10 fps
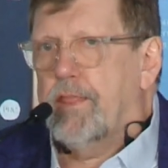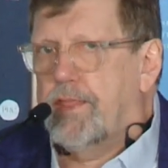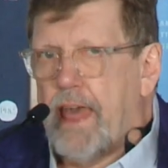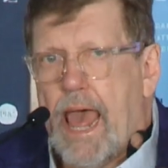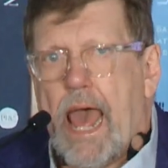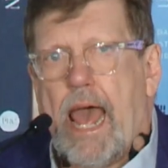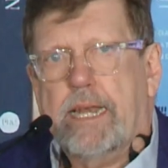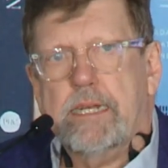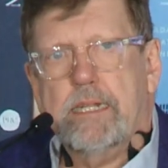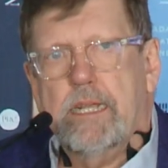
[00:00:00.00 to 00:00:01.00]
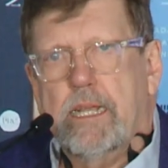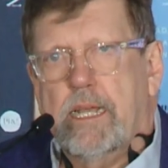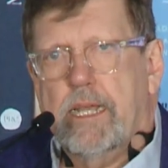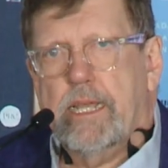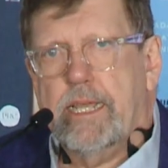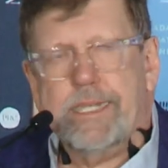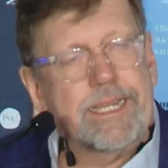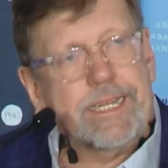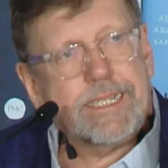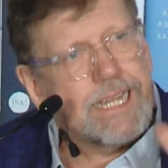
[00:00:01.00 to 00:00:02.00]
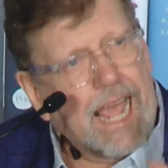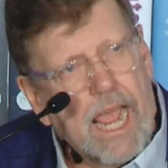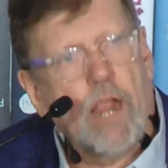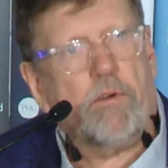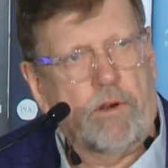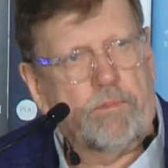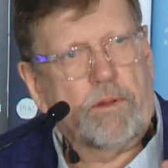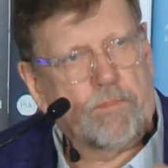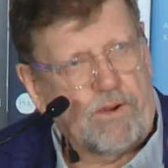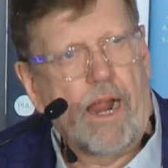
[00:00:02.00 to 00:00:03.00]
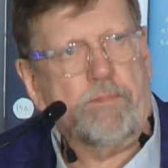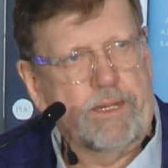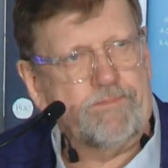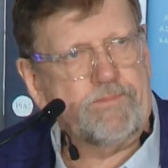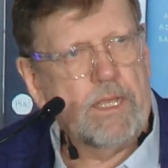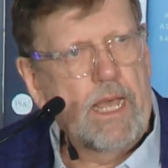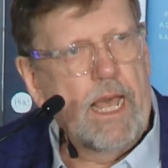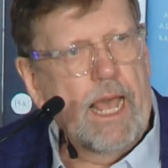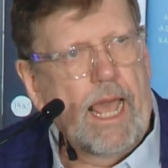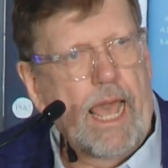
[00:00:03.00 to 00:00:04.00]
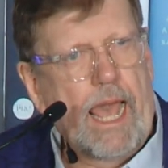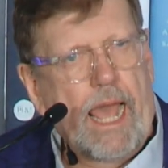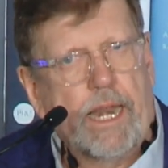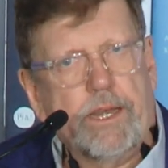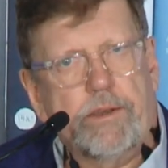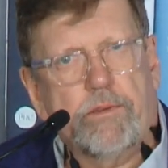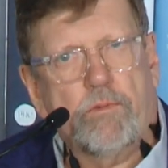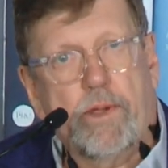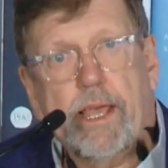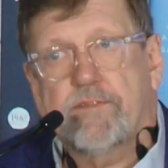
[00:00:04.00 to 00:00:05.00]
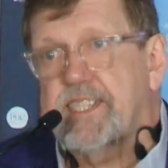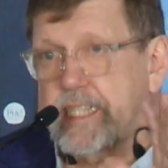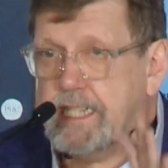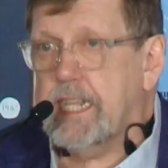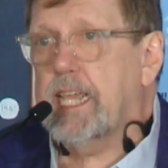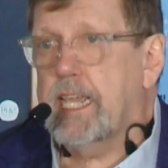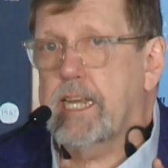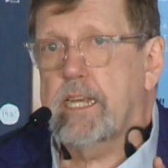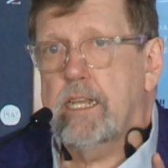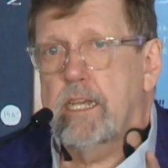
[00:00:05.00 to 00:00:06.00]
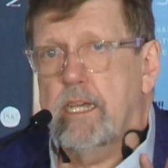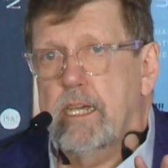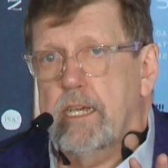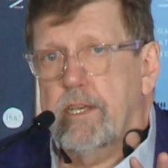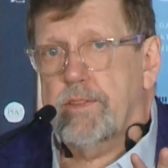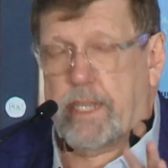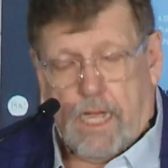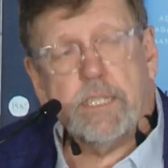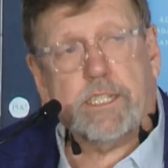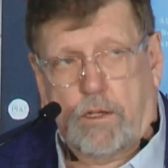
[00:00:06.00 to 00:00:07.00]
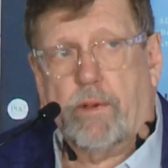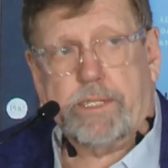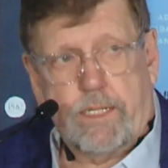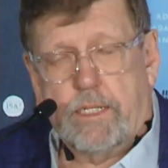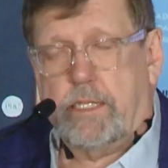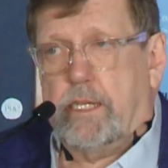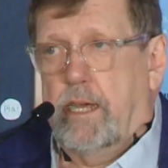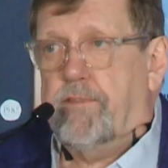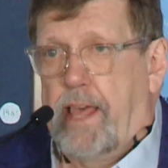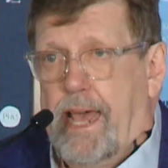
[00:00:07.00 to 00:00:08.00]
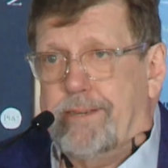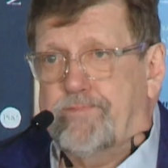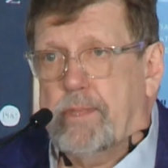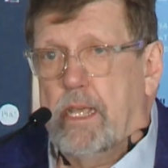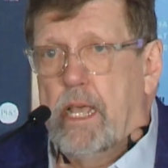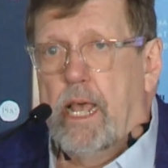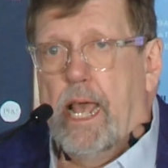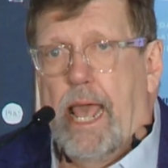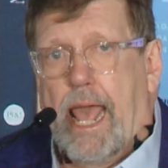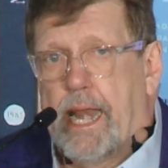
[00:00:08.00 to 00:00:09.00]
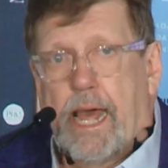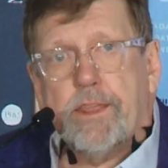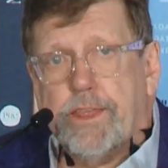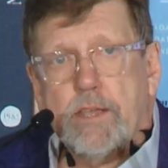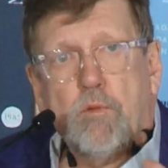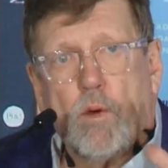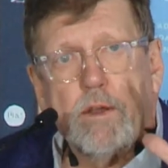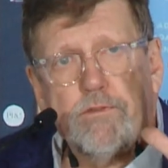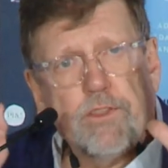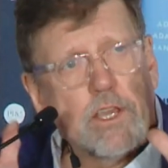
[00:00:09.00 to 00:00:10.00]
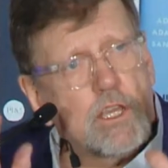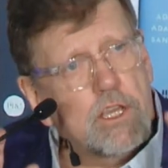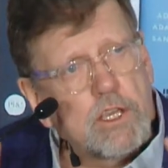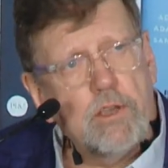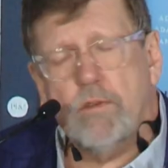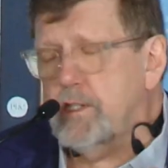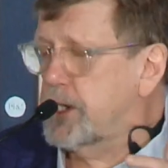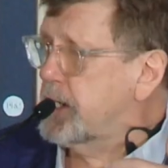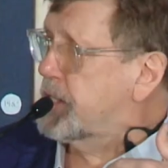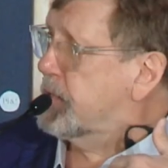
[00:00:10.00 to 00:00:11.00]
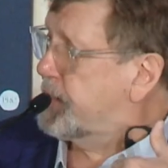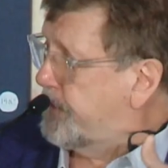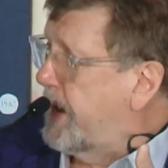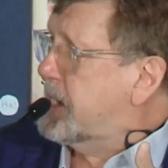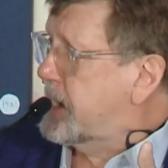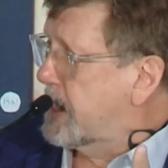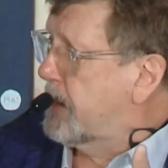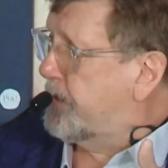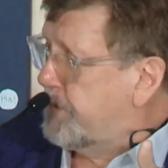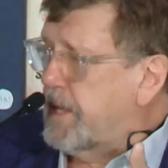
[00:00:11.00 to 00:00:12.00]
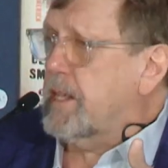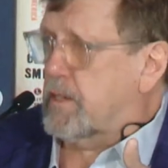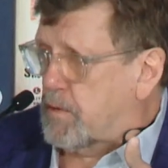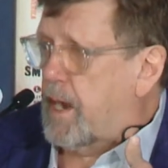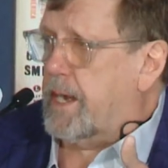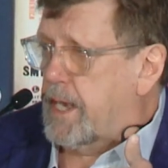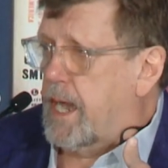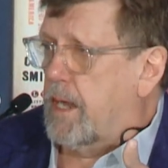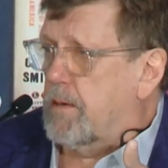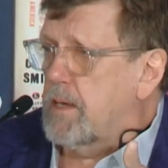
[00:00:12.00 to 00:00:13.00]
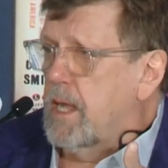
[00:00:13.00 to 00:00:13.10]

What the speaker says: That is a terrible problem. And we have seen the consequences of that. And I think one of the huge issues facing the field right now